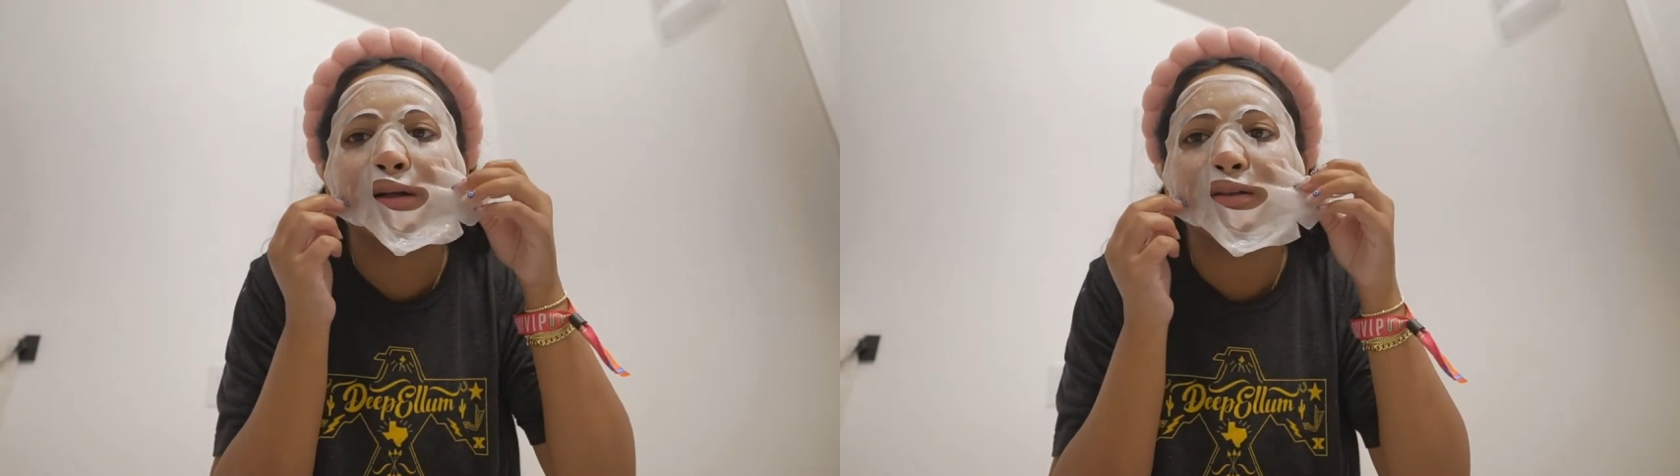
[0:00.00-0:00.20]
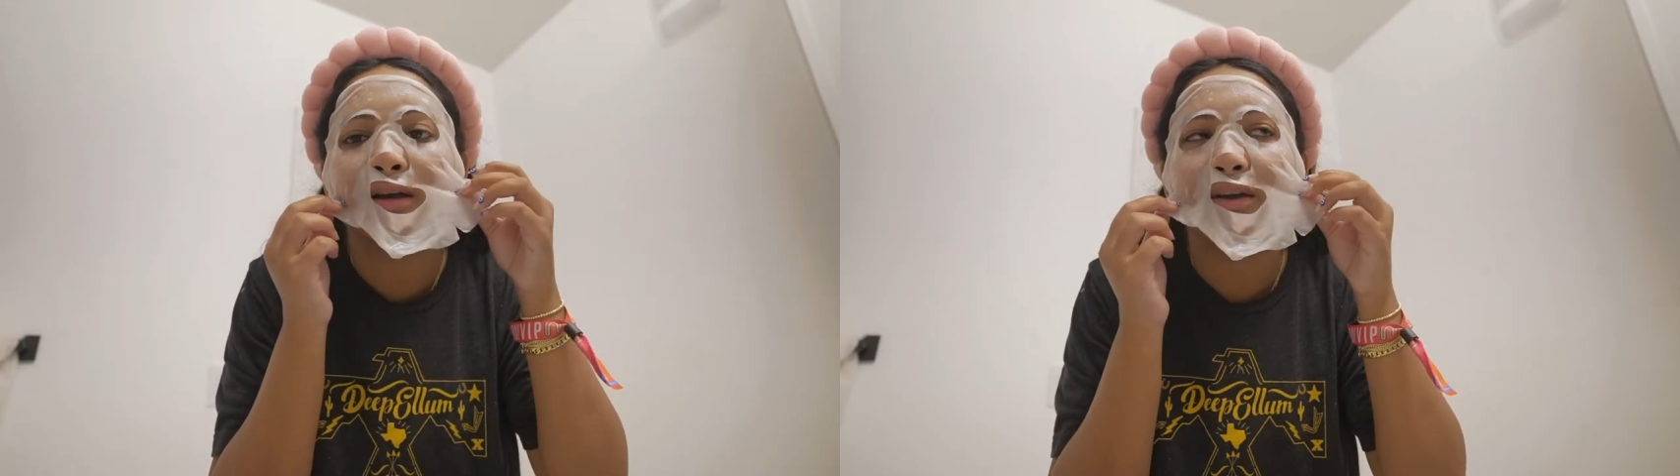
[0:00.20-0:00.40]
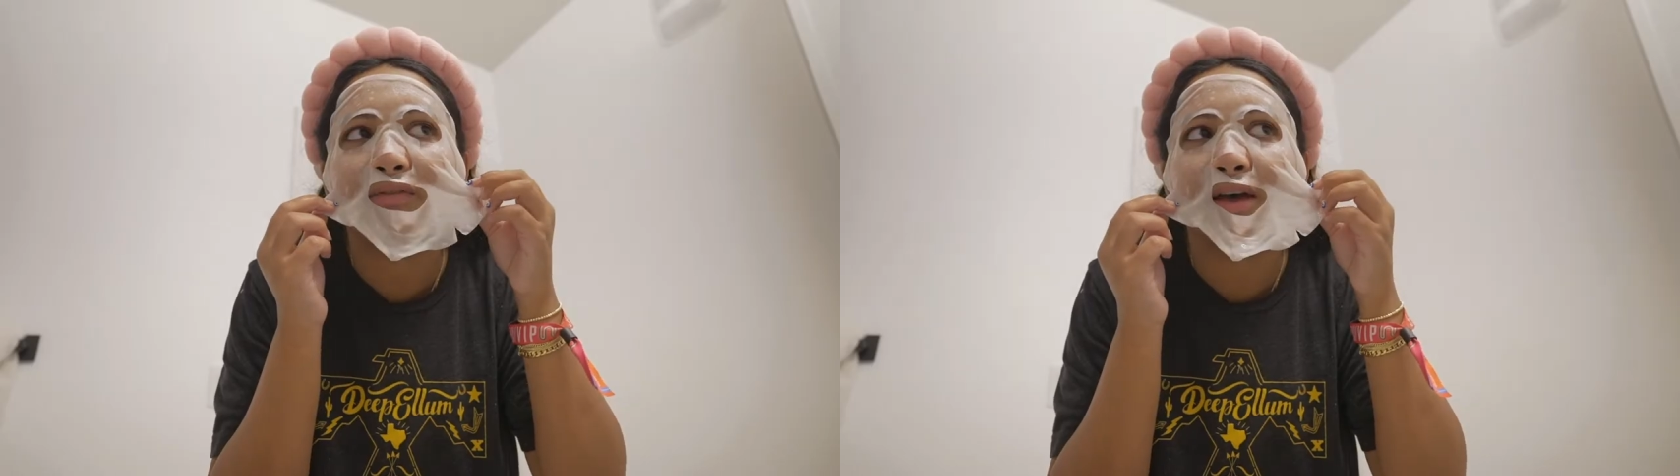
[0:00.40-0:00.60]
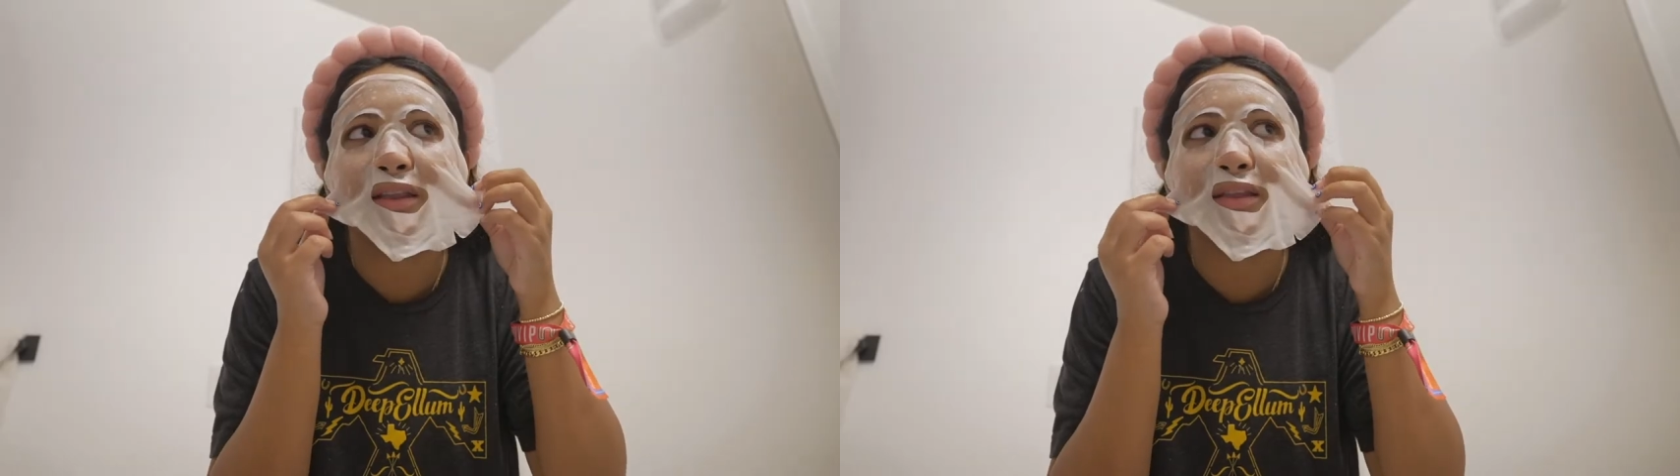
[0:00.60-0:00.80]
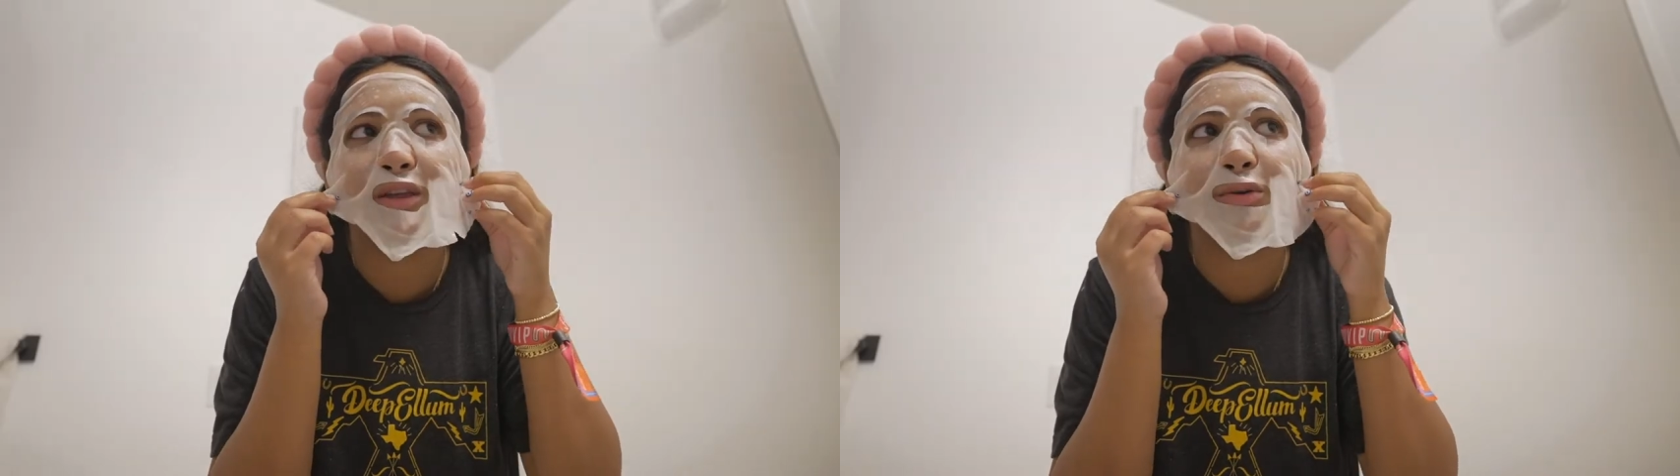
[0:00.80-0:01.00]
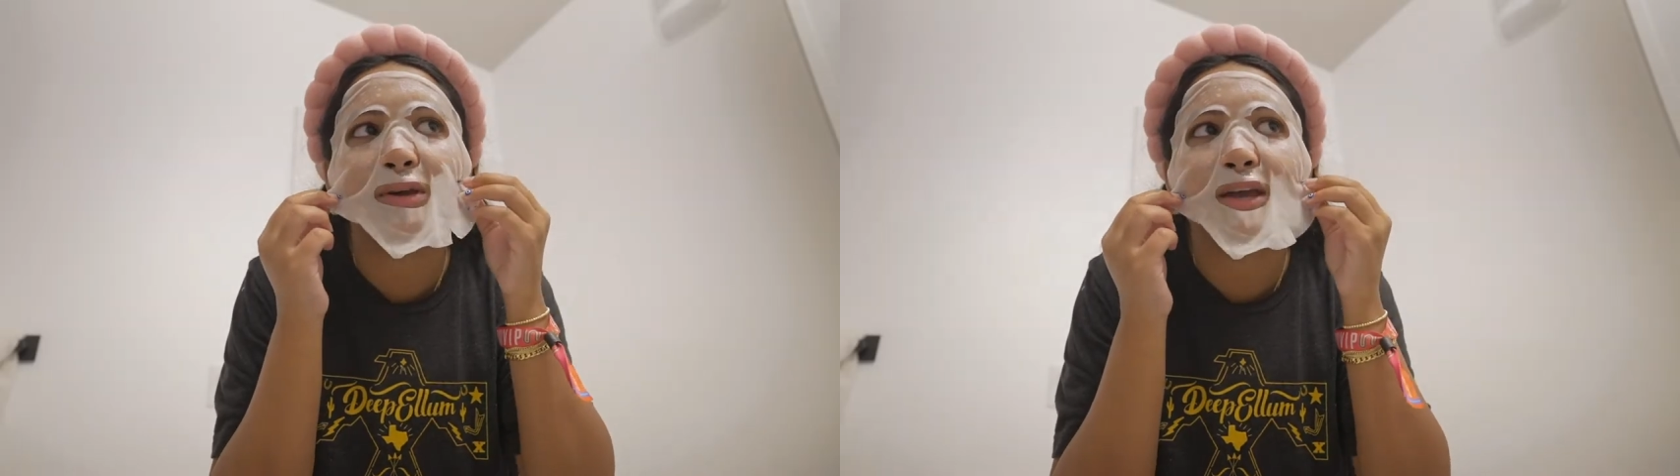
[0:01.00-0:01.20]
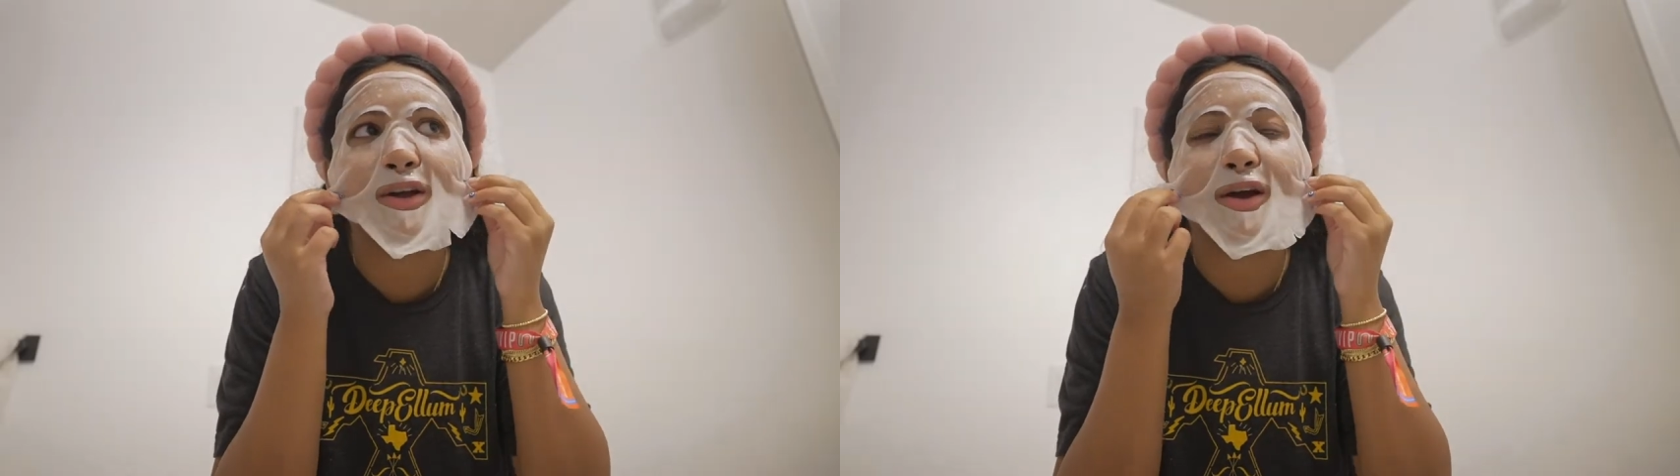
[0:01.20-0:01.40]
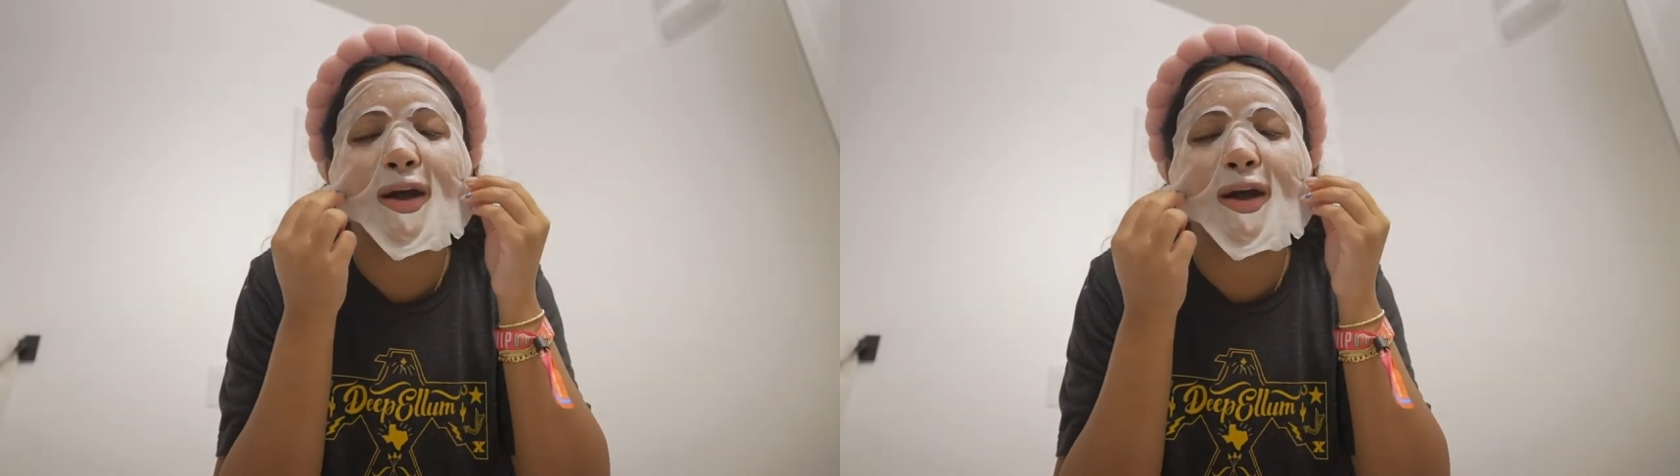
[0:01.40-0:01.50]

Like, if anything, you get your